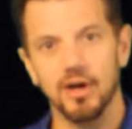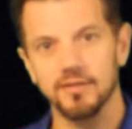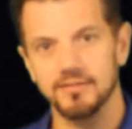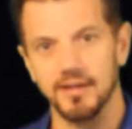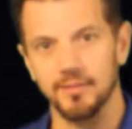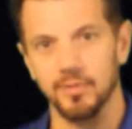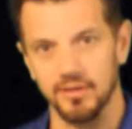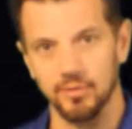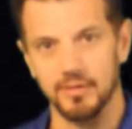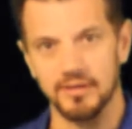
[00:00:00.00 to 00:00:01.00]
car is set up a
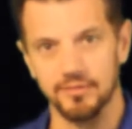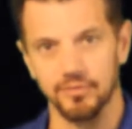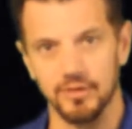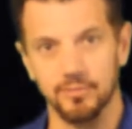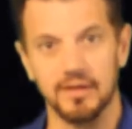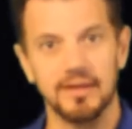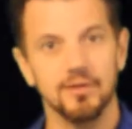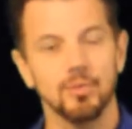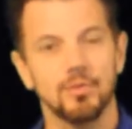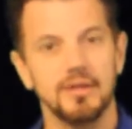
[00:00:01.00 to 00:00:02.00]
little bit different, but get
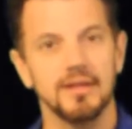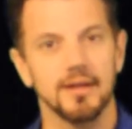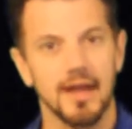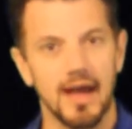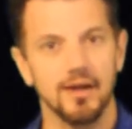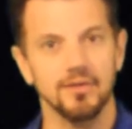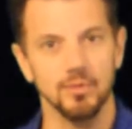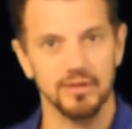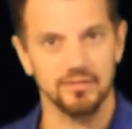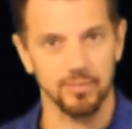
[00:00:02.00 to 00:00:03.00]
a routine on how
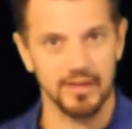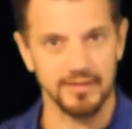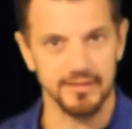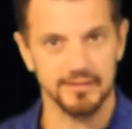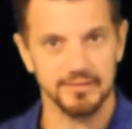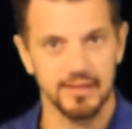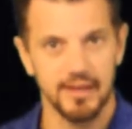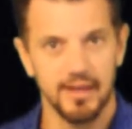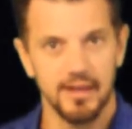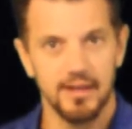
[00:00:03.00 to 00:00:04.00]
you explain this.
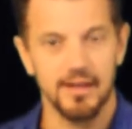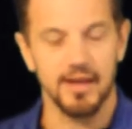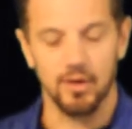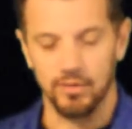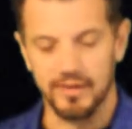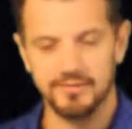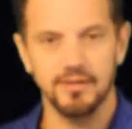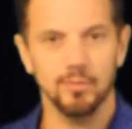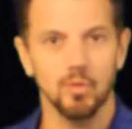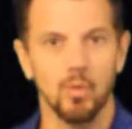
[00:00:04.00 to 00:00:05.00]
Now,
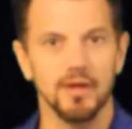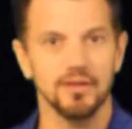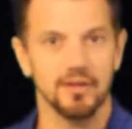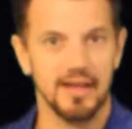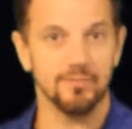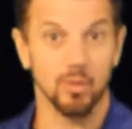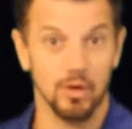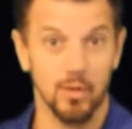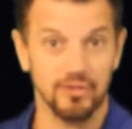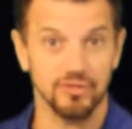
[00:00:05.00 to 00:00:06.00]
lesson number 1, you're gonna have more
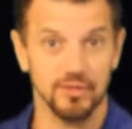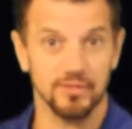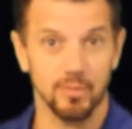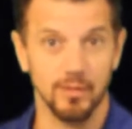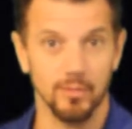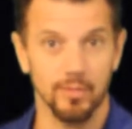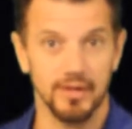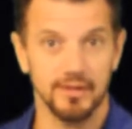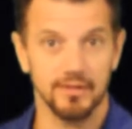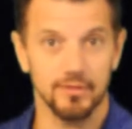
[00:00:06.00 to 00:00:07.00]
questions
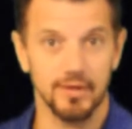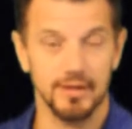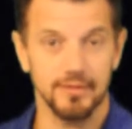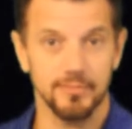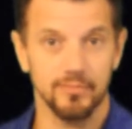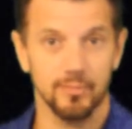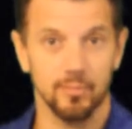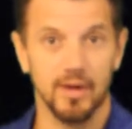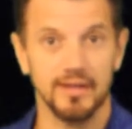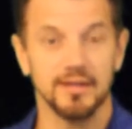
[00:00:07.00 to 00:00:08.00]
probably, okay?
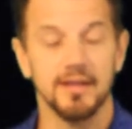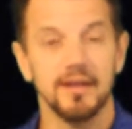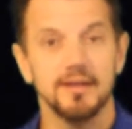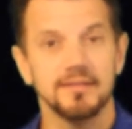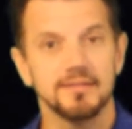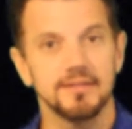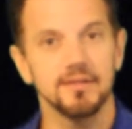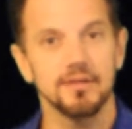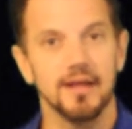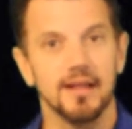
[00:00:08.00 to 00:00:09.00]
But
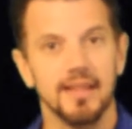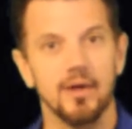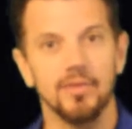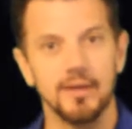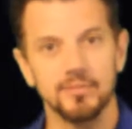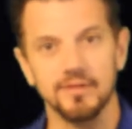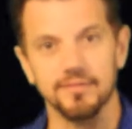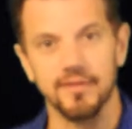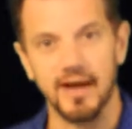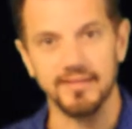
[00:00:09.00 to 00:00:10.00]
still allow them to
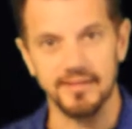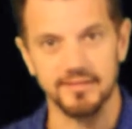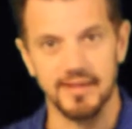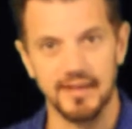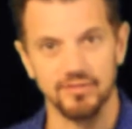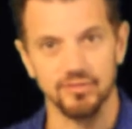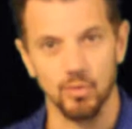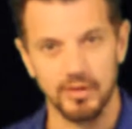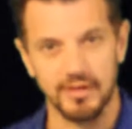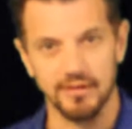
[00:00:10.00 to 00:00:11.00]
find these gauges
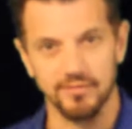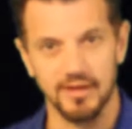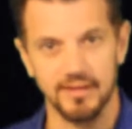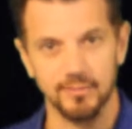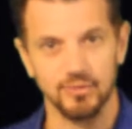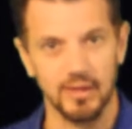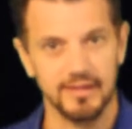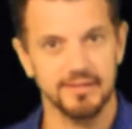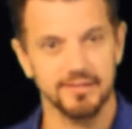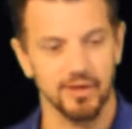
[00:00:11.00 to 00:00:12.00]
or identify them. So I
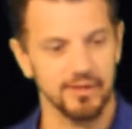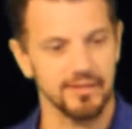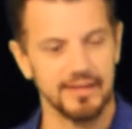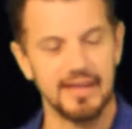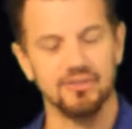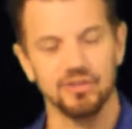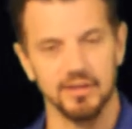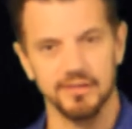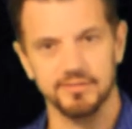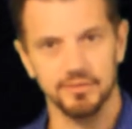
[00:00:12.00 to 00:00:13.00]
like to start on the gauge
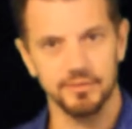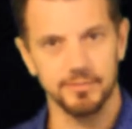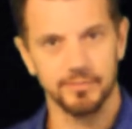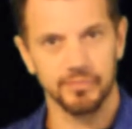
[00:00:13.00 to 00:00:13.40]
cluster.